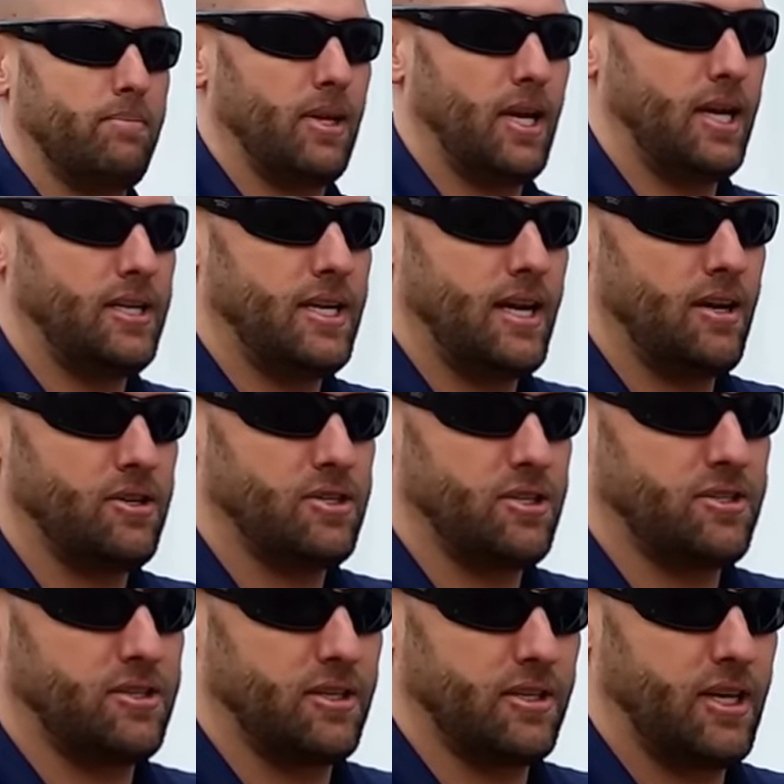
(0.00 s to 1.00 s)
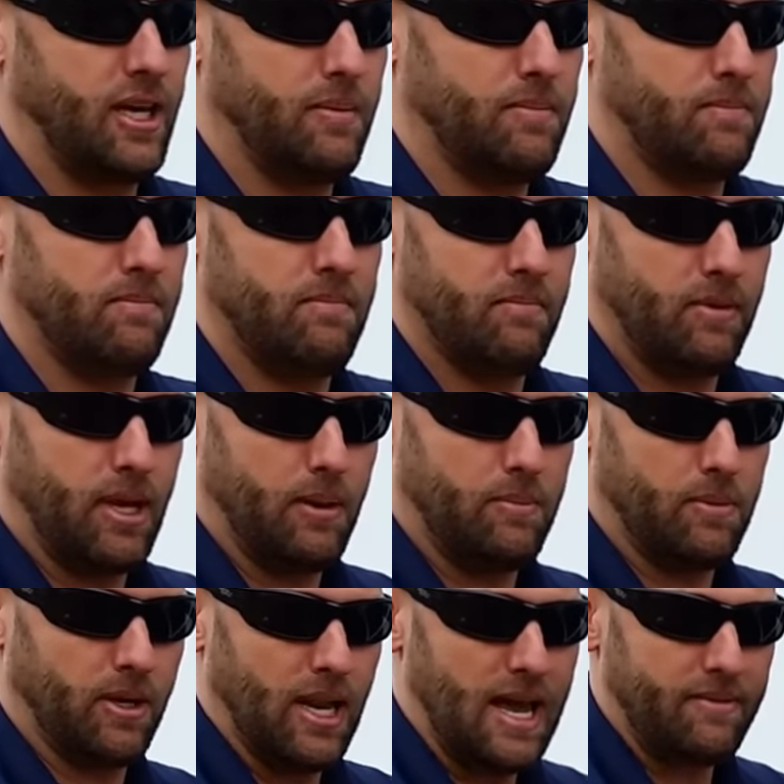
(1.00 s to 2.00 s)
blade down just to keep keep
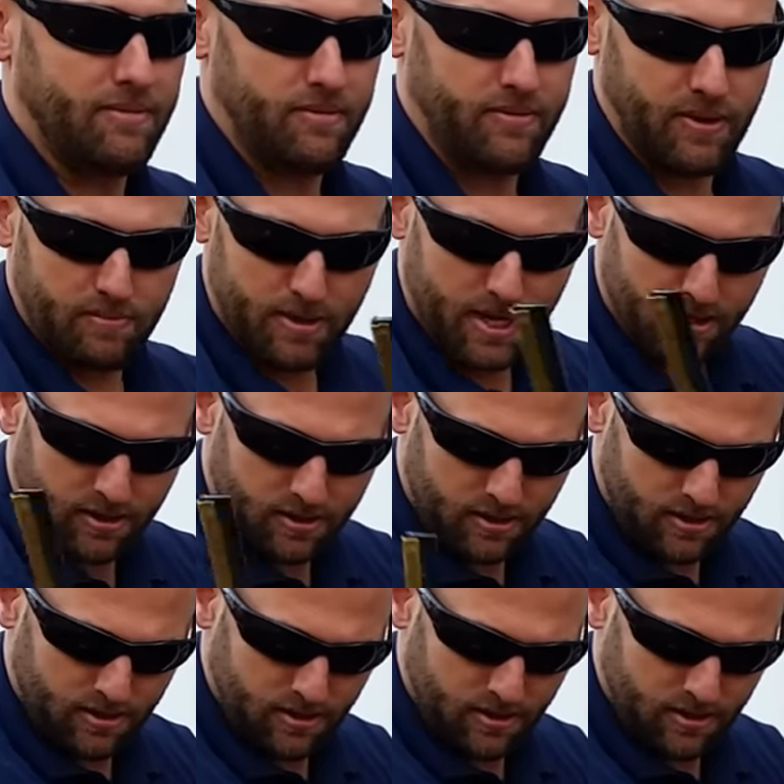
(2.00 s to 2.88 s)
the life of it better.